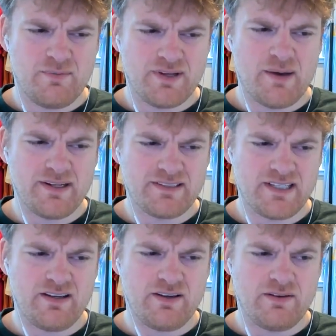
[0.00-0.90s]
And
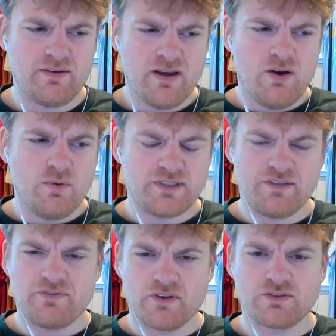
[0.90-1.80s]
MIT was the
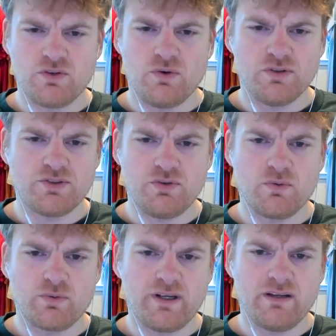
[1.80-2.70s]
first school to
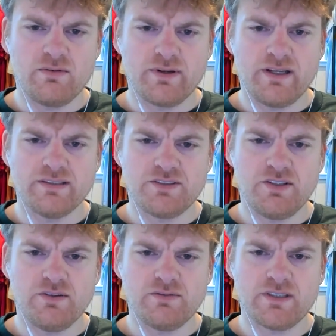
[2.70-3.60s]

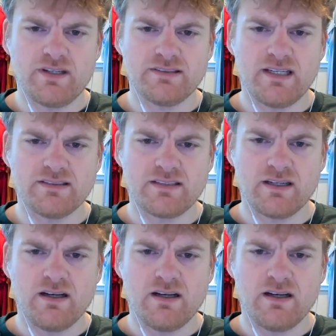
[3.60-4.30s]
reinstitute standardized testing.